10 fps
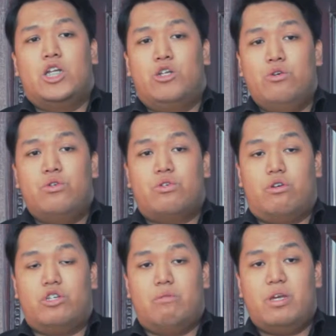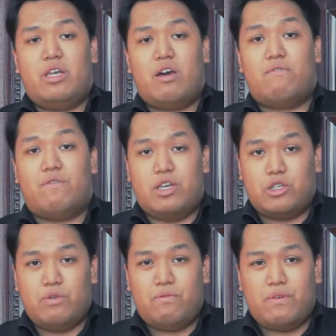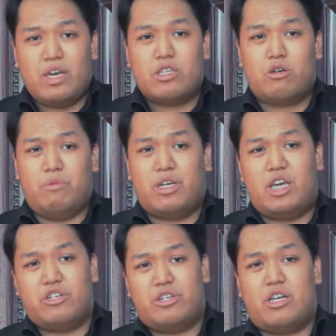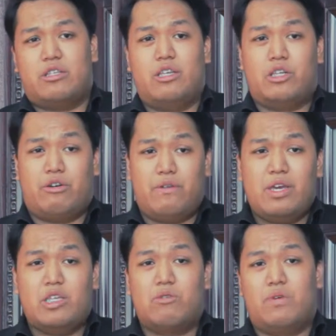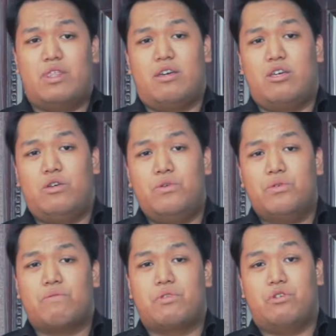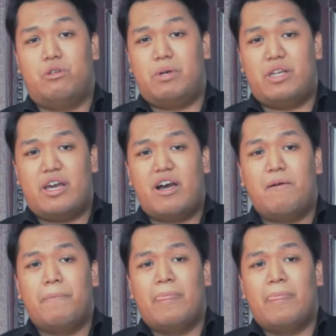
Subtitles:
Due to social media, face-to-face communication has decreased with the use of social media